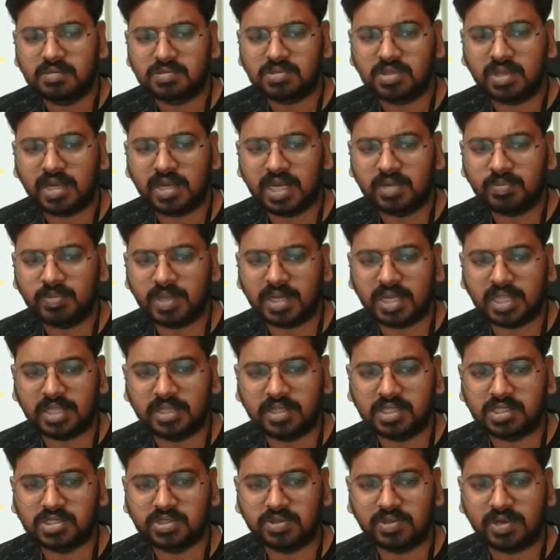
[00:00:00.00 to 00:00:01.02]
So let me run
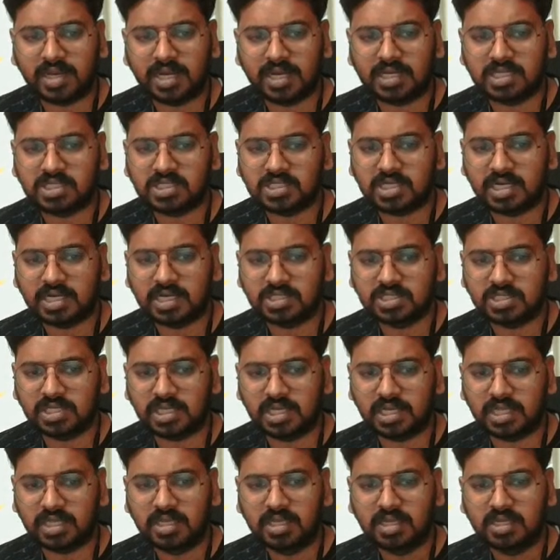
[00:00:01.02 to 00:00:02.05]
this, you will understand
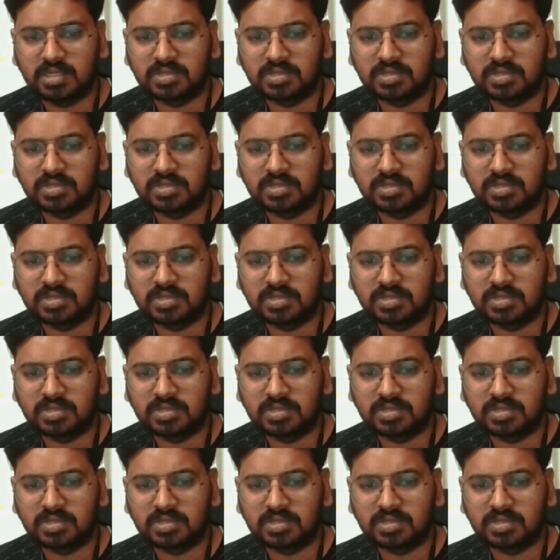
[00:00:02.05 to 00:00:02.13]
easily.